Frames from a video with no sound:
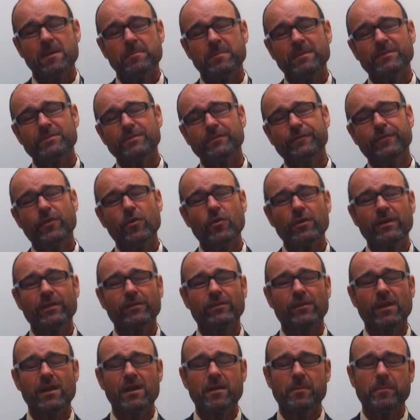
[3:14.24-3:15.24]
Mr. Ford
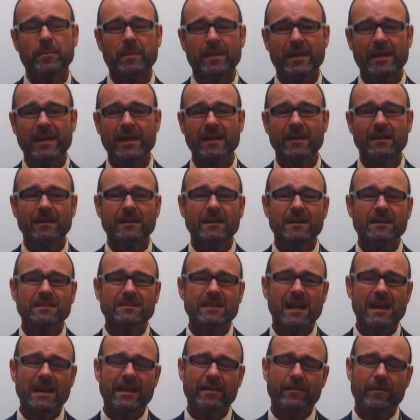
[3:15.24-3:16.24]
is going to be
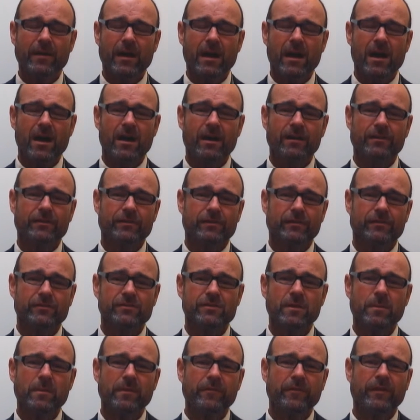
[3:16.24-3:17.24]
telling us of
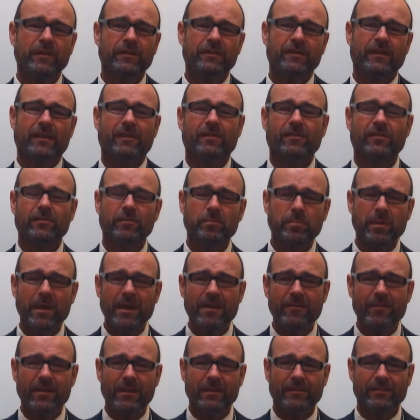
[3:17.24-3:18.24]
some of his
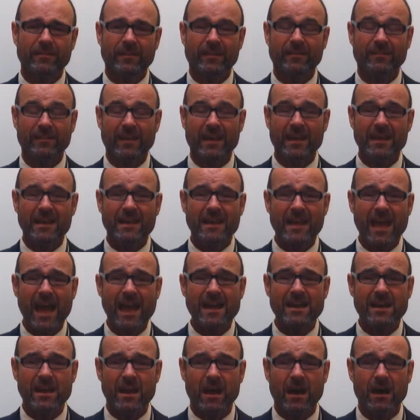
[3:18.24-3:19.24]
experiences in
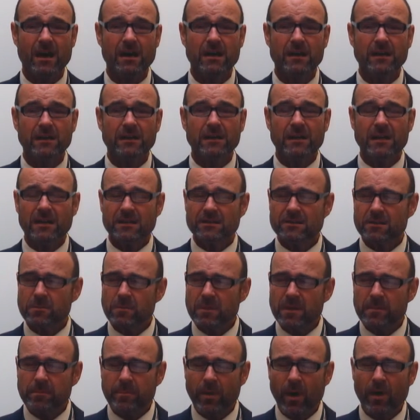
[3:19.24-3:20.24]
Kenya and some
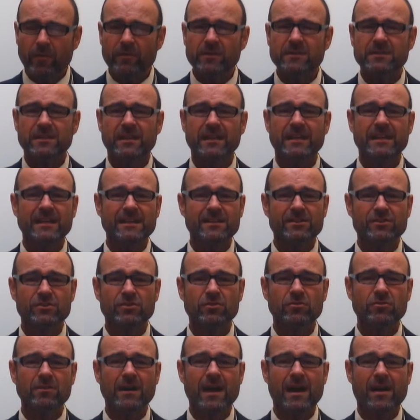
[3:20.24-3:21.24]
of the poverty he
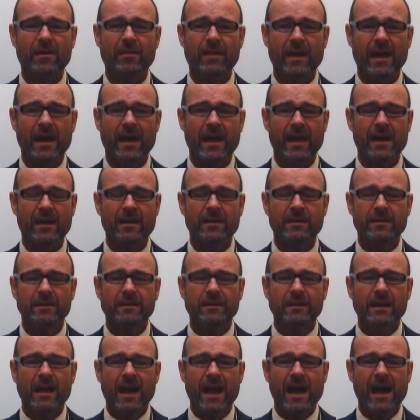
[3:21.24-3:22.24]
saw out there.
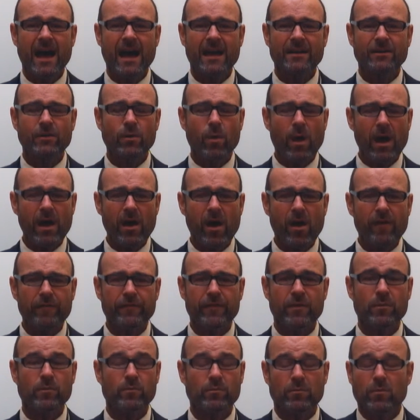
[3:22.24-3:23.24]
And quite
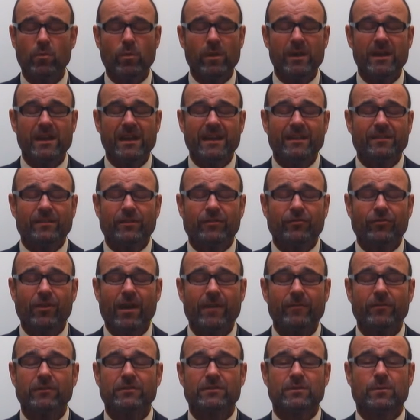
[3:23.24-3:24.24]
often we need to
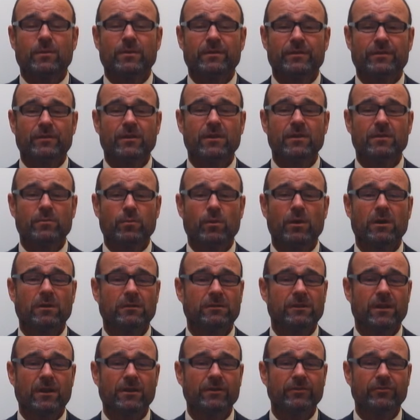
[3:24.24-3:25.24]
travel to a third
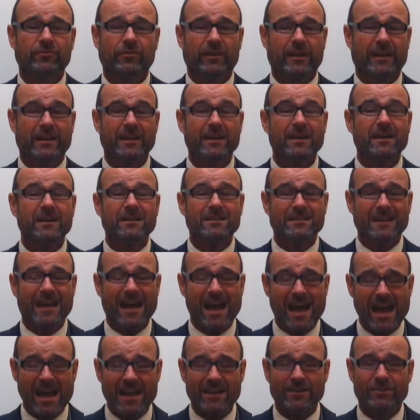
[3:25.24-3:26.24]
world country to
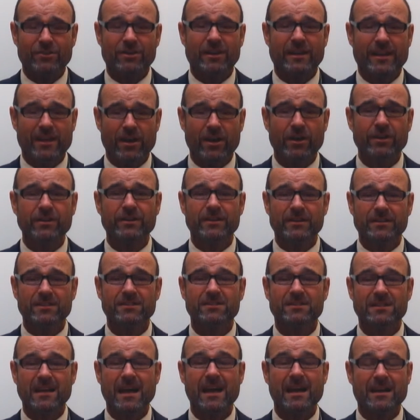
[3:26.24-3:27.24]
actually
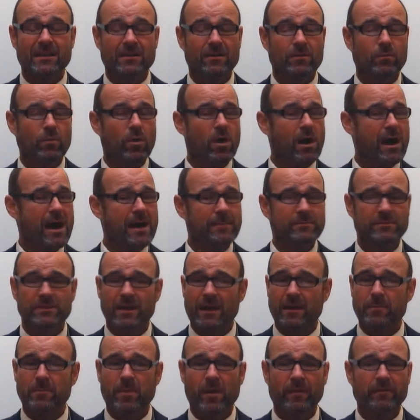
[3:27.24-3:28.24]
understand what
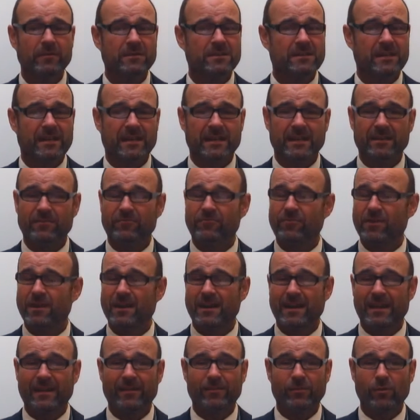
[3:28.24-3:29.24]
abject poverty
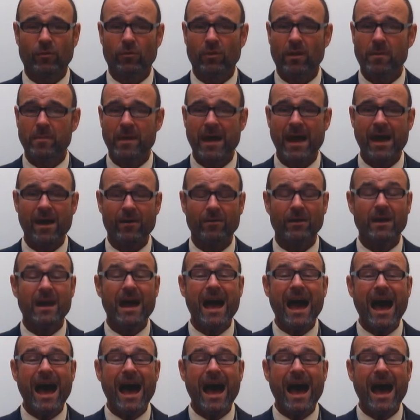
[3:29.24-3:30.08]
really is all about,